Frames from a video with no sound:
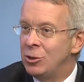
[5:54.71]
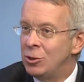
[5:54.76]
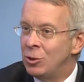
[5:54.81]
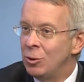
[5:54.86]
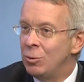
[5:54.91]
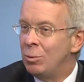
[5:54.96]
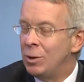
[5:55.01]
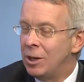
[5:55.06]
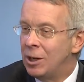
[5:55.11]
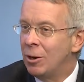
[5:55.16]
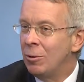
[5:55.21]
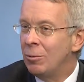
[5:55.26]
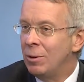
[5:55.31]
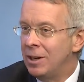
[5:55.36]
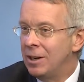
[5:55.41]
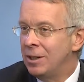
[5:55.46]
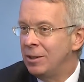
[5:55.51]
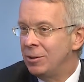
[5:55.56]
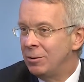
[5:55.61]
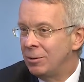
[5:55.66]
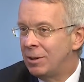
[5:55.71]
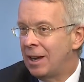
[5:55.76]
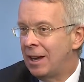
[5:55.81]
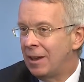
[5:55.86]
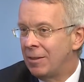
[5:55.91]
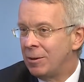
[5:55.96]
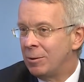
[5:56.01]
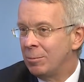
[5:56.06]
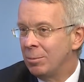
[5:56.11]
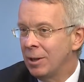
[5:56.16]
should we go in and do
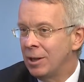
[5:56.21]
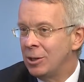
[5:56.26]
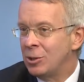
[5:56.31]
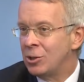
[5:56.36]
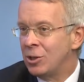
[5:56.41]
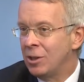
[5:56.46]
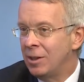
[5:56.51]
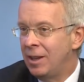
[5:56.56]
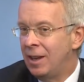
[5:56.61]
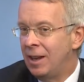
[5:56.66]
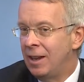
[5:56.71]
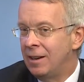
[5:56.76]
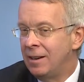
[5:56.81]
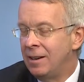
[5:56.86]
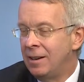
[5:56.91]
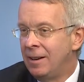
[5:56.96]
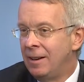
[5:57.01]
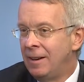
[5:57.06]
catheter ablation then?